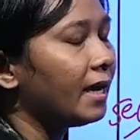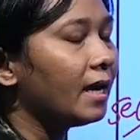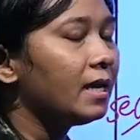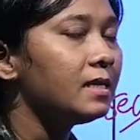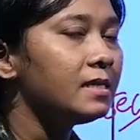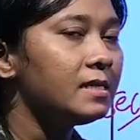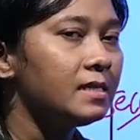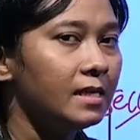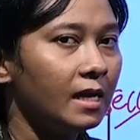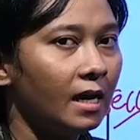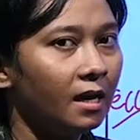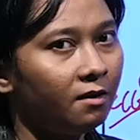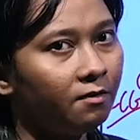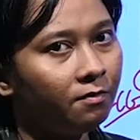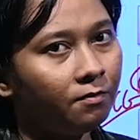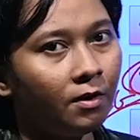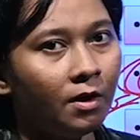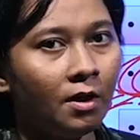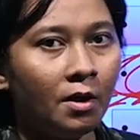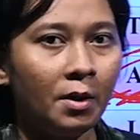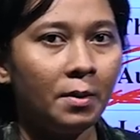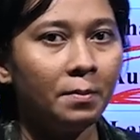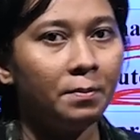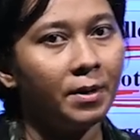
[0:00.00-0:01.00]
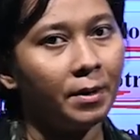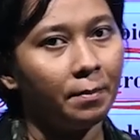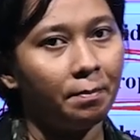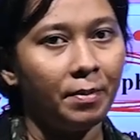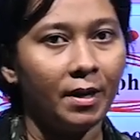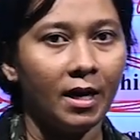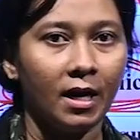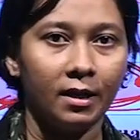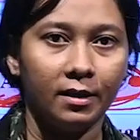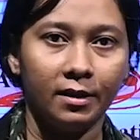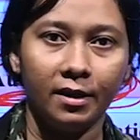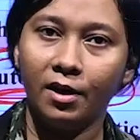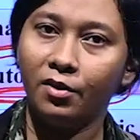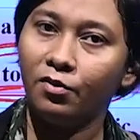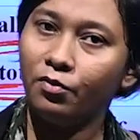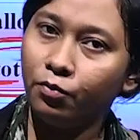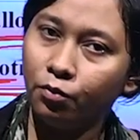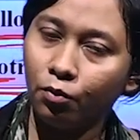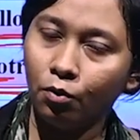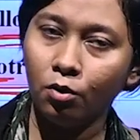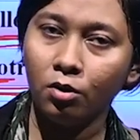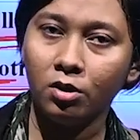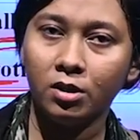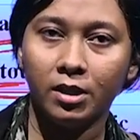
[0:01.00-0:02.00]
can self prepare their
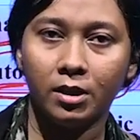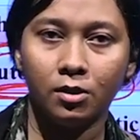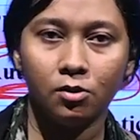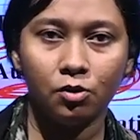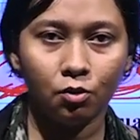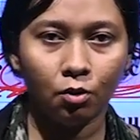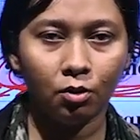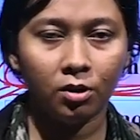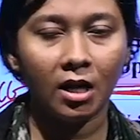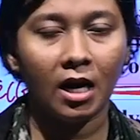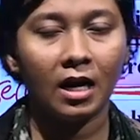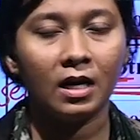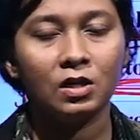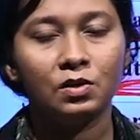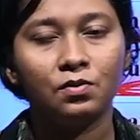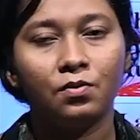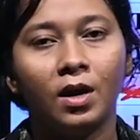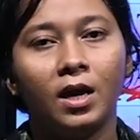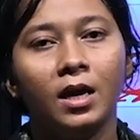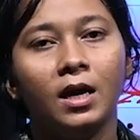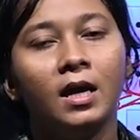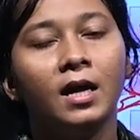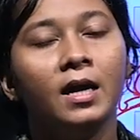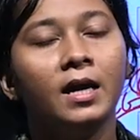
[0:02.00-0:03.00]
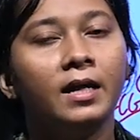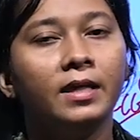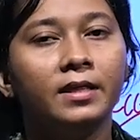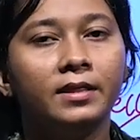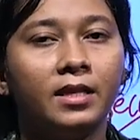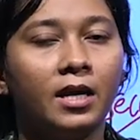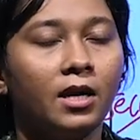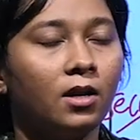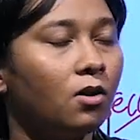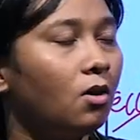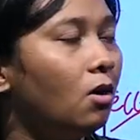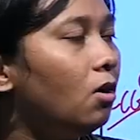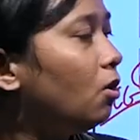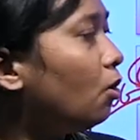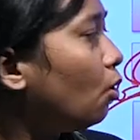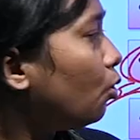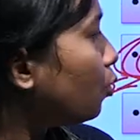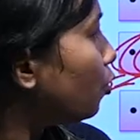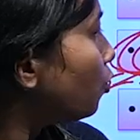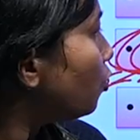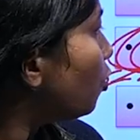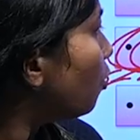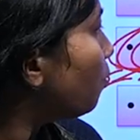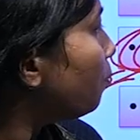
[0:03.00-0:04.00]
food. So that's why they are called
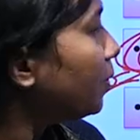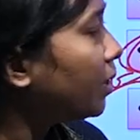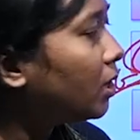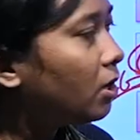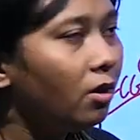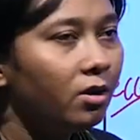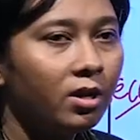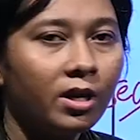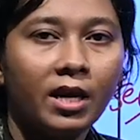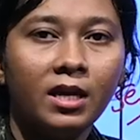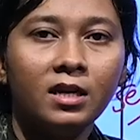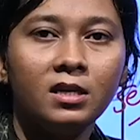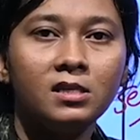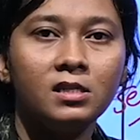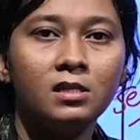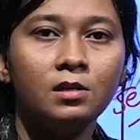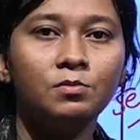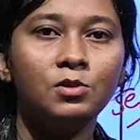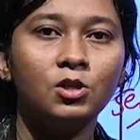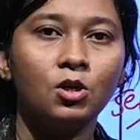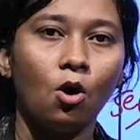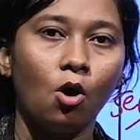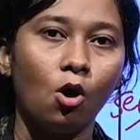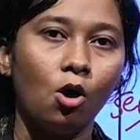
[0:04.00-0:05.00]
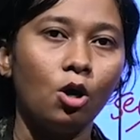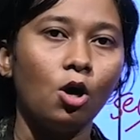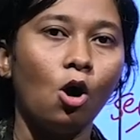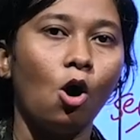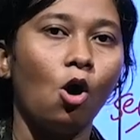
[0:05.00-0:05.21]
autotrophic organisms or